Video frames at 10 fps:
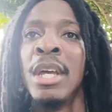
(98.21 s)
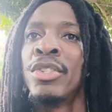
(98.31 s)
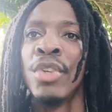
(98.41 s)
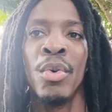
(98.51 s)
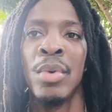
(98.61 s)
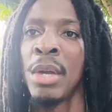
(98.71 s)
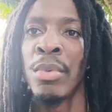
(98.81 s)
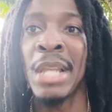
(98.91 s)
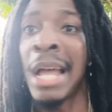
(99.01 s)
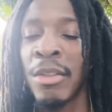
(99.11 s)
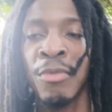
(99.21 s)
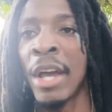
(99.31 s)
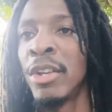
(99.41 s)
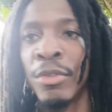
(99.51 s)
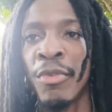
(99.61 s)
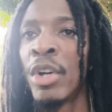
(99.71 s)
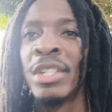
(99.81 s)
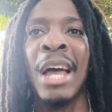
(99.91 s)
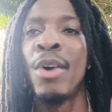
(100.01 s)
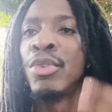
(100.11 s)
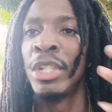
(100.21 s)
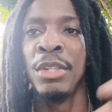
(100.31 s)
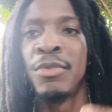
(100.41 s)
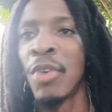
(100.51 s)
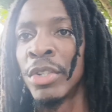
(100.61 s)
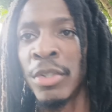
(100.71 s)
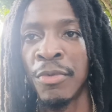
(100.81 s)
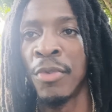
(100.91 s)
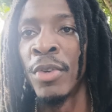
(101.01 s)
So it was not the fighter's fault. It's not O'Shaquie's Foster.